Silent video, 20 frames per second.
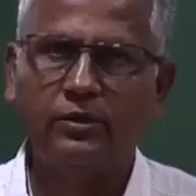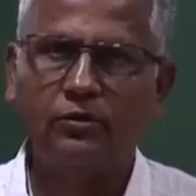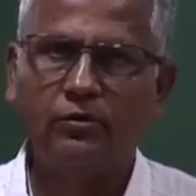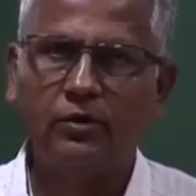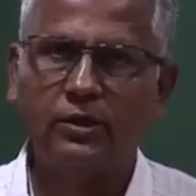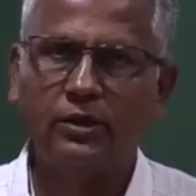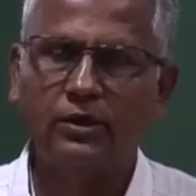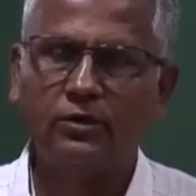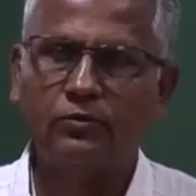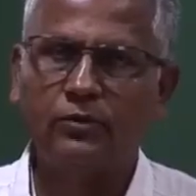in
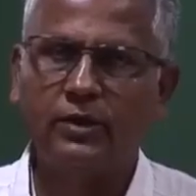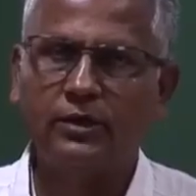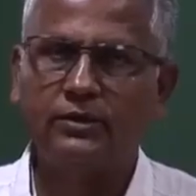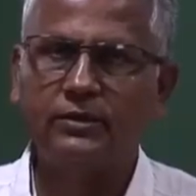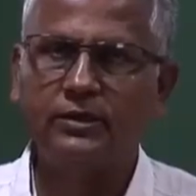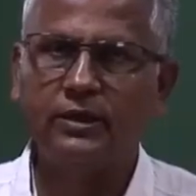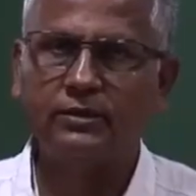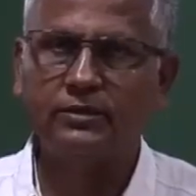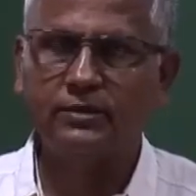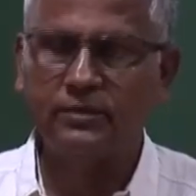order to
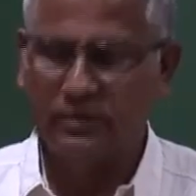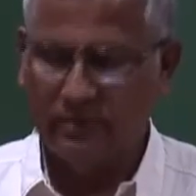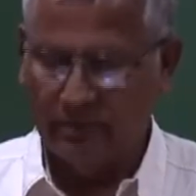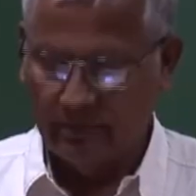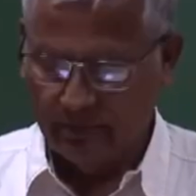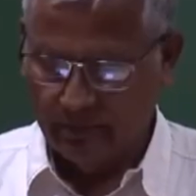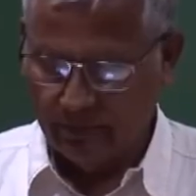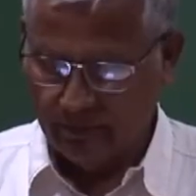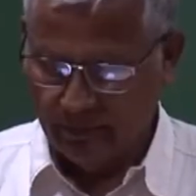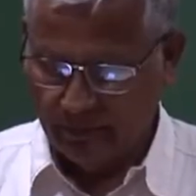adjust
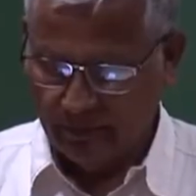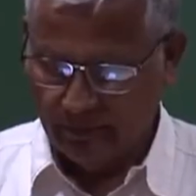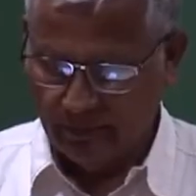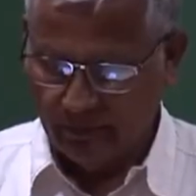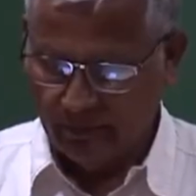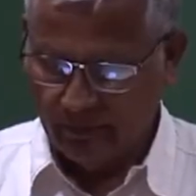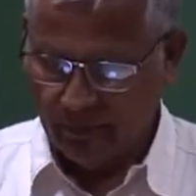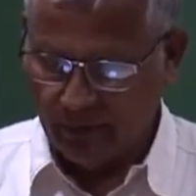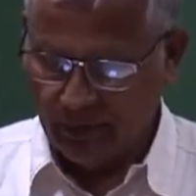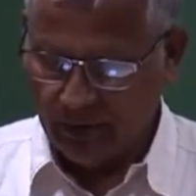
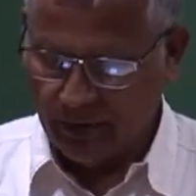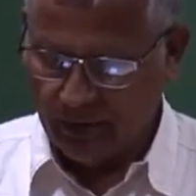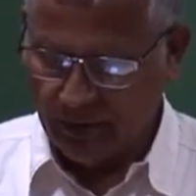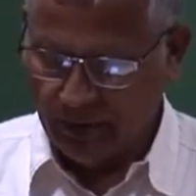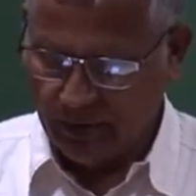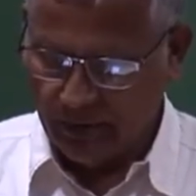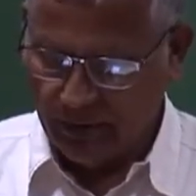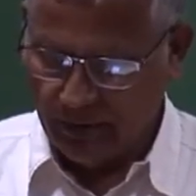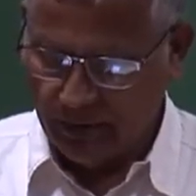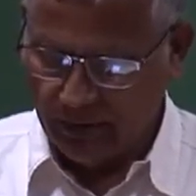
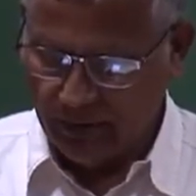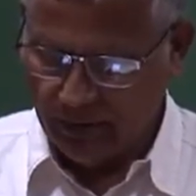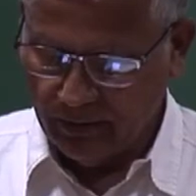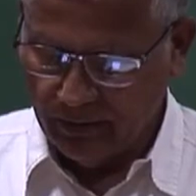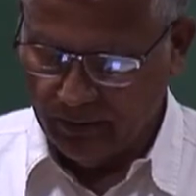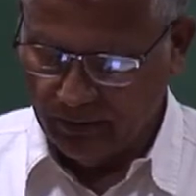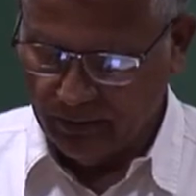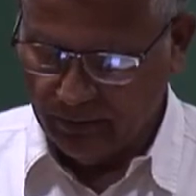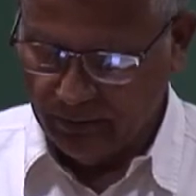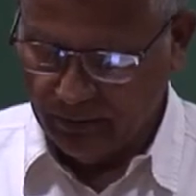the
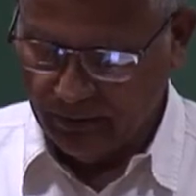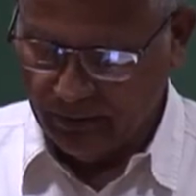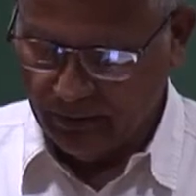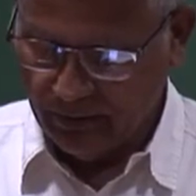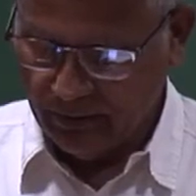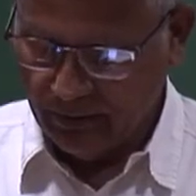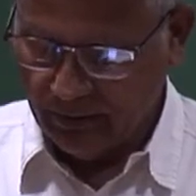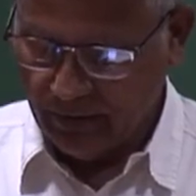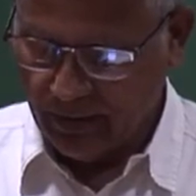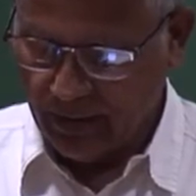
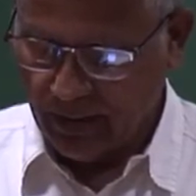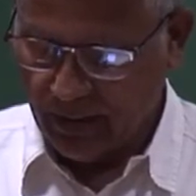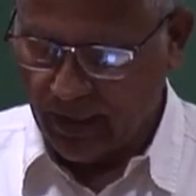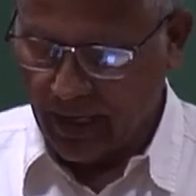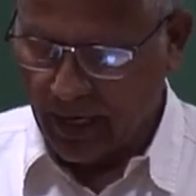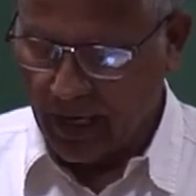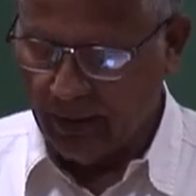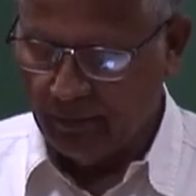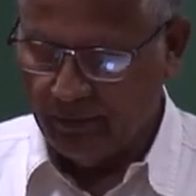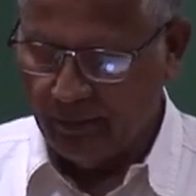
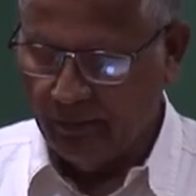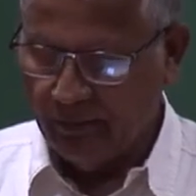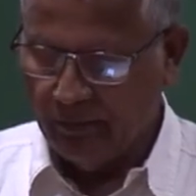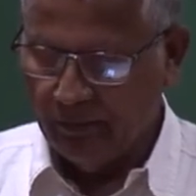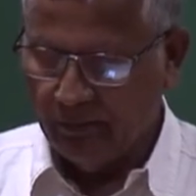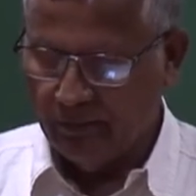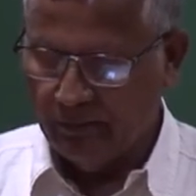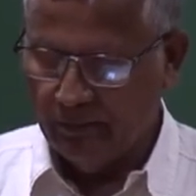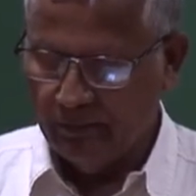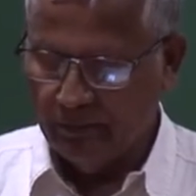gap
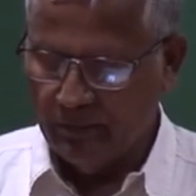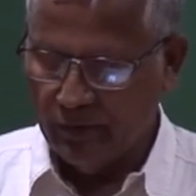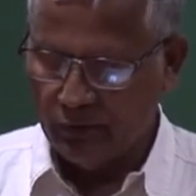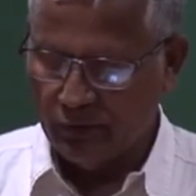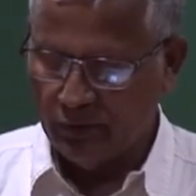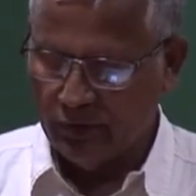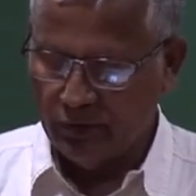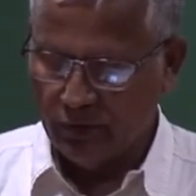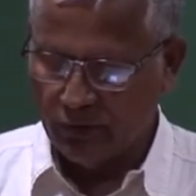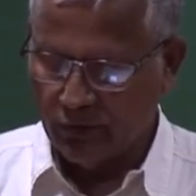
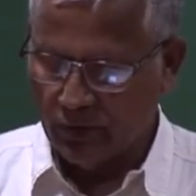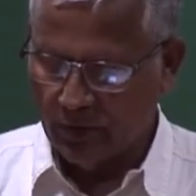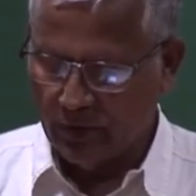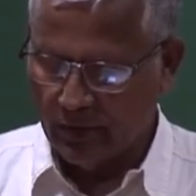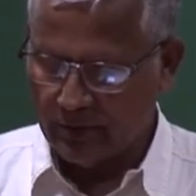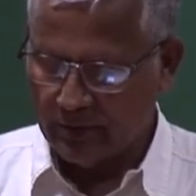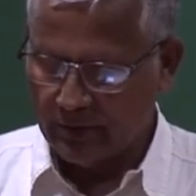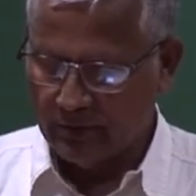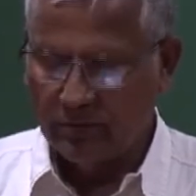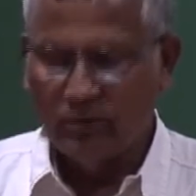between the
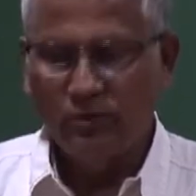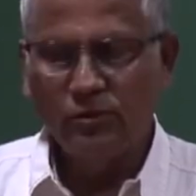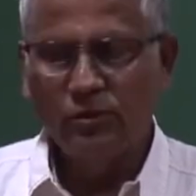rollers